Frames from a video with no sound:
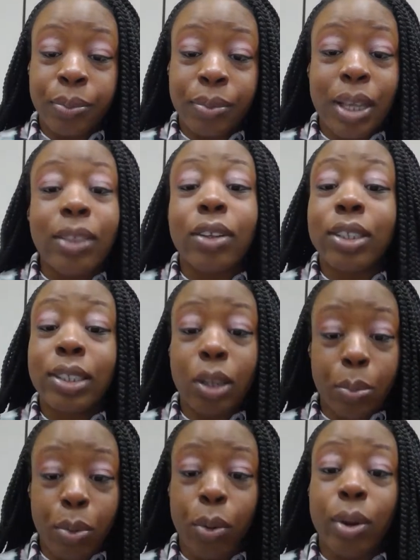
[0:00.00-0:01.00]
and they're still
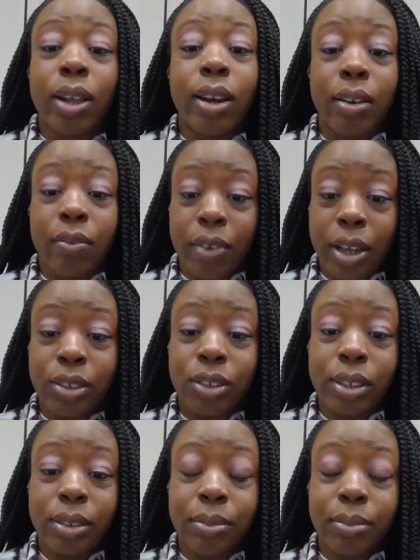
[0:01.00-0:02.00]
brewing an
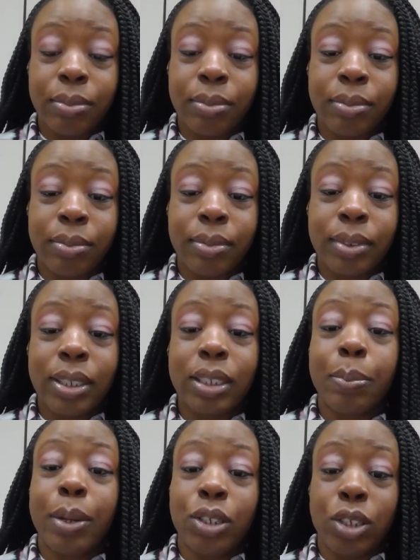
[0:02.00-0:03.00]
infection,
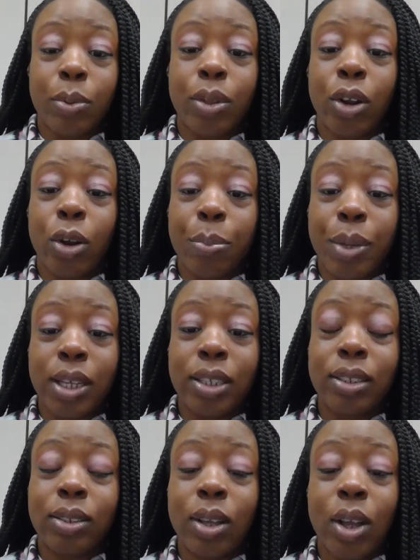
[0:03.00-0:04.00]
especially with
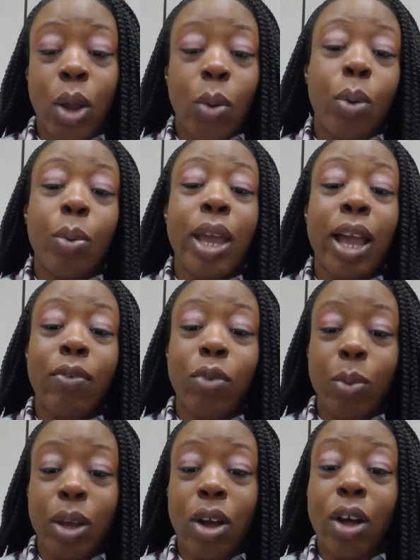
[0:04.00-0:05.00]
herpes, where we have what
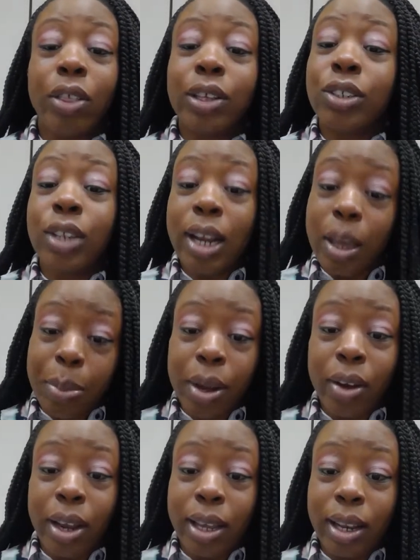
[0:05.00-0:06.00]
we call the shedding
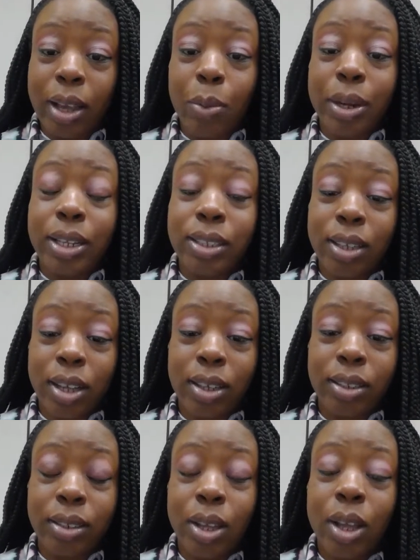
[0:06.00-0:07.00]
period, like we
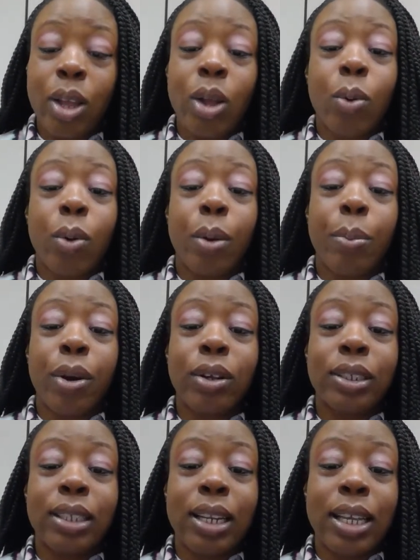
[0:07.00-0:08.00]
discussed, where a
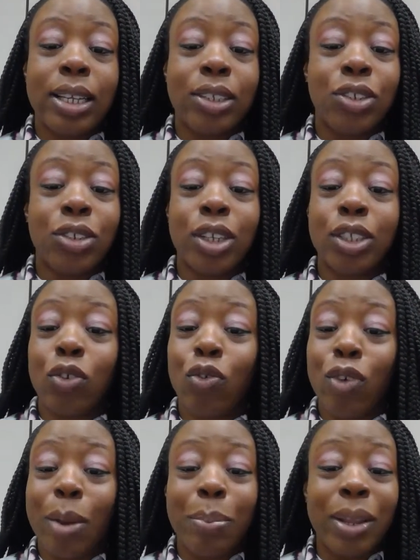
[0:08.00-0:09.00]
person is just
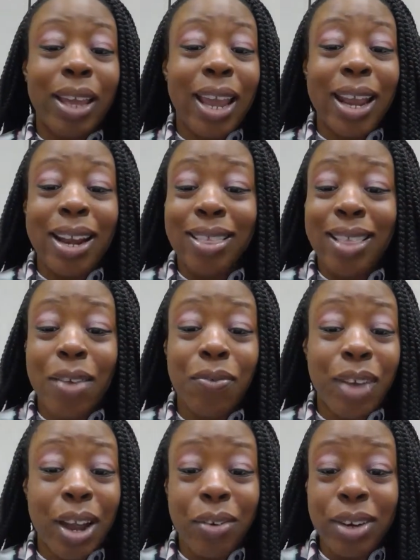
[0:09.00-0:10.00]
replicating that
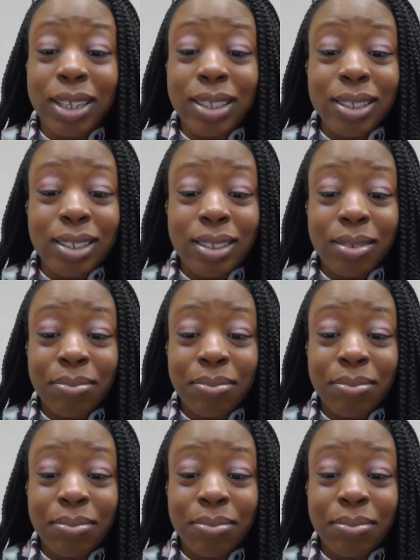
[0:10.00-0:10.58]
virus,